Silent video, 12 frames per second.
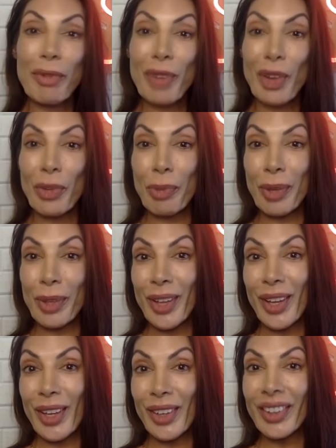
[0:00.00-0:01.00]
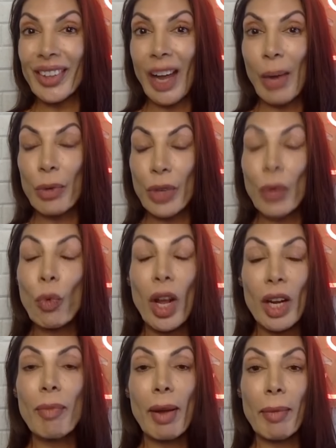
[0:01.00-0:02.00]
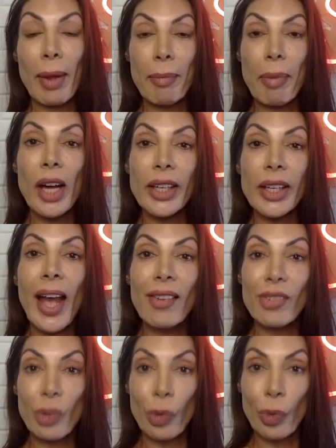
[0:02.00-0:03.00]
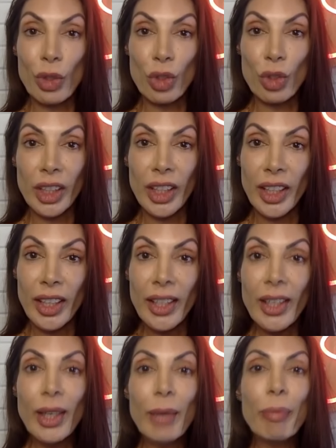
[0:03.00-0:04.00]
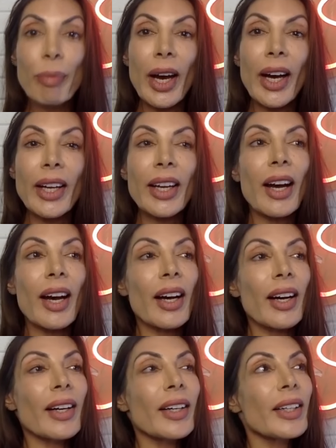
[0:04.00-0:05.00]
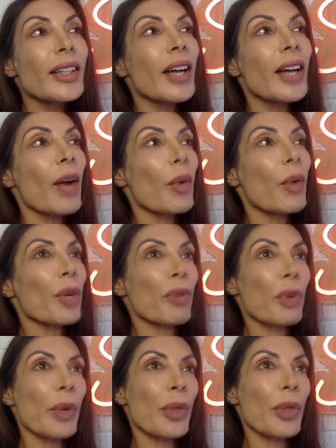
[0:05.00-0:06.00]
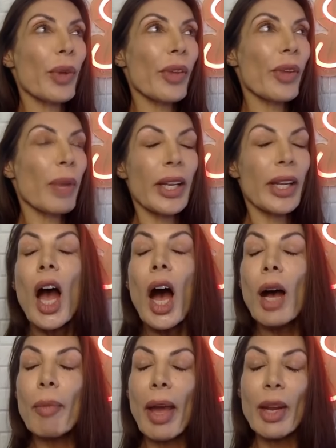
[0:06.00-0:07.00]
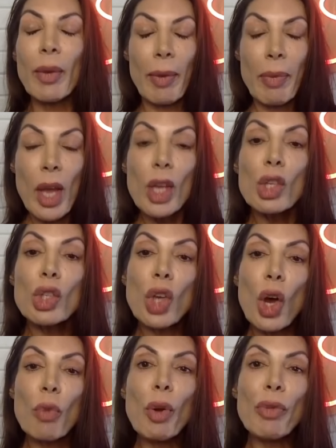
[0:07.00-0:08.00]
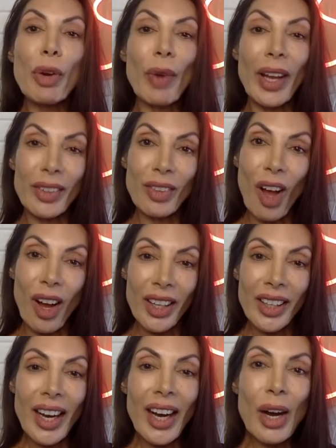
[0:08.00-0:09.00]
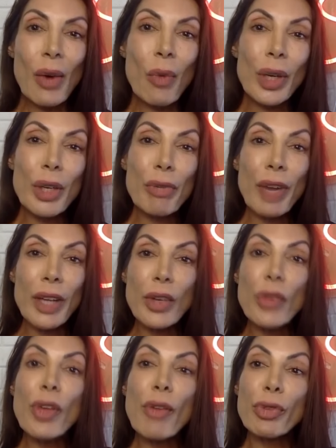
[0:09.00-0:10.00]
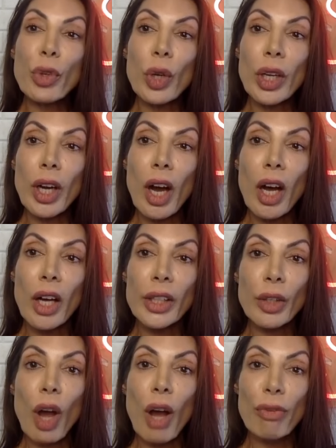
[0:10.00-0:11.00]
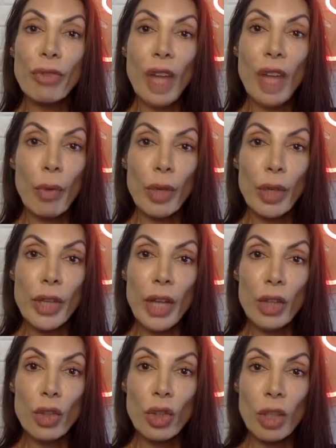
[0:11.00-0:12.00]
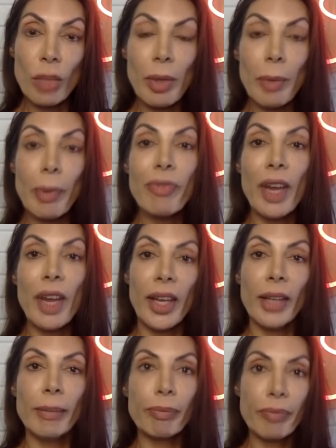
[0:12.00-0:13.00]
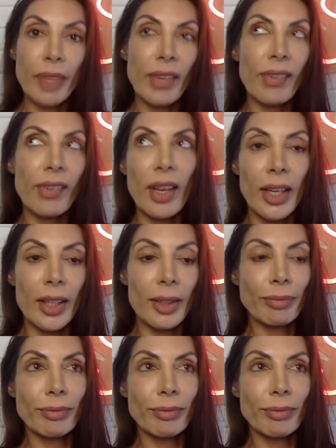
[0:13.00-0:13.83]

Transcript: Facebook later. I did want him on my podcast originally, but uh, I wonder if he went through all his money. Um, anyway, so moving right along, uh, what do you find yourself doing on your off time when you're not shooting people fucking and sucking?